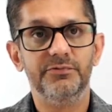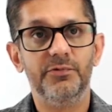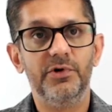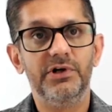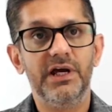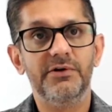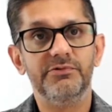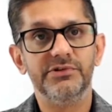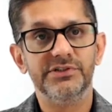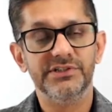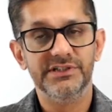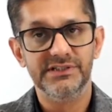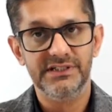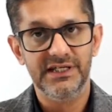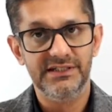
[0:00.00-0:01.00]
What I would
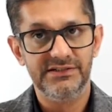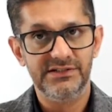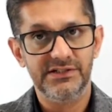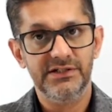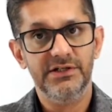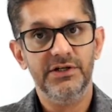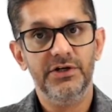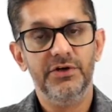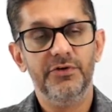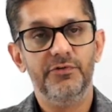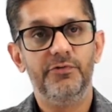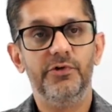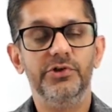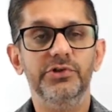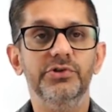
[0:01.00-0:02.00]
suggest
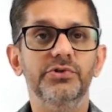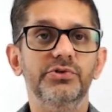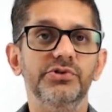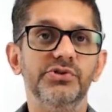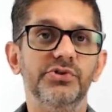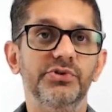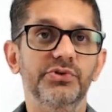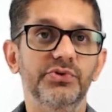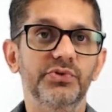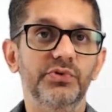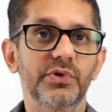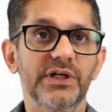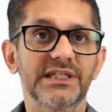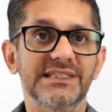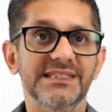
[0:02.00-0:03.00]
for you to do
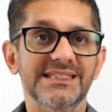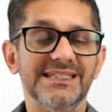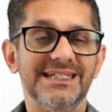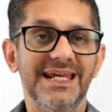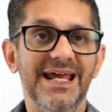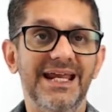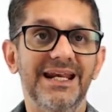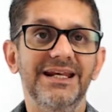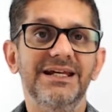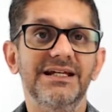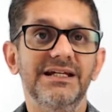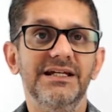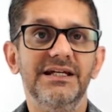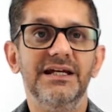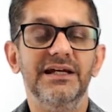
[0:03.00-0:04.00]
instead
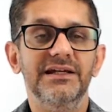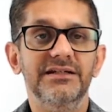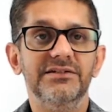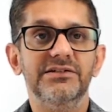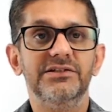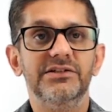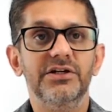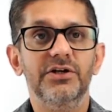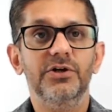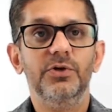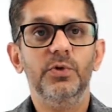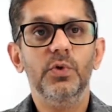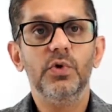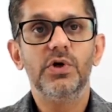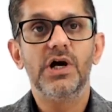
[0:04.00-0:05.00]
is
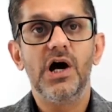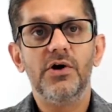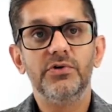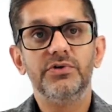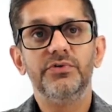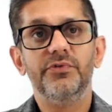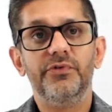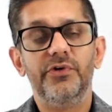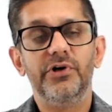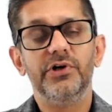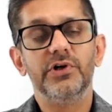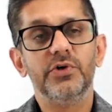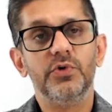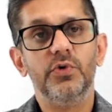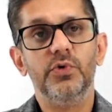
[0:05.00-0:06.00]
look out for a
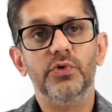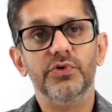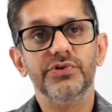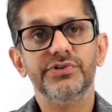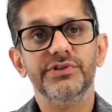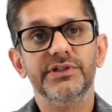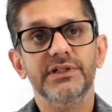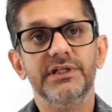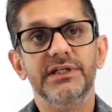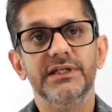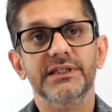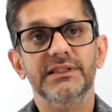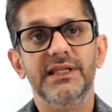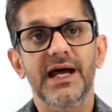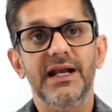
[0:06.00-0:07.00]
course
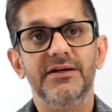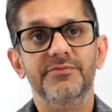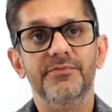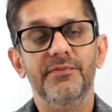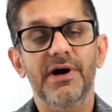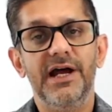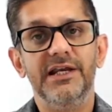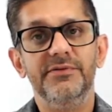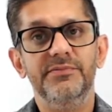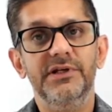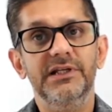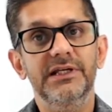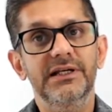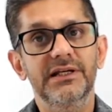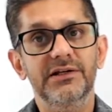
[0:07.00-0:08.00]
that might be
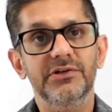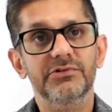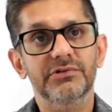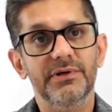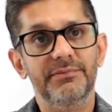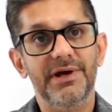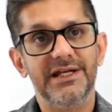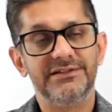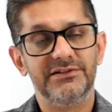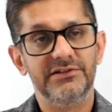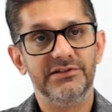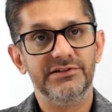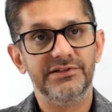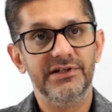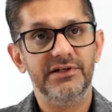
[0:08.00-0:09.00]
leading to a
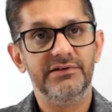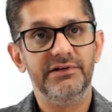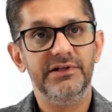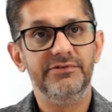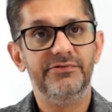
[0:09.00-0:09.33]
bachelor's degree.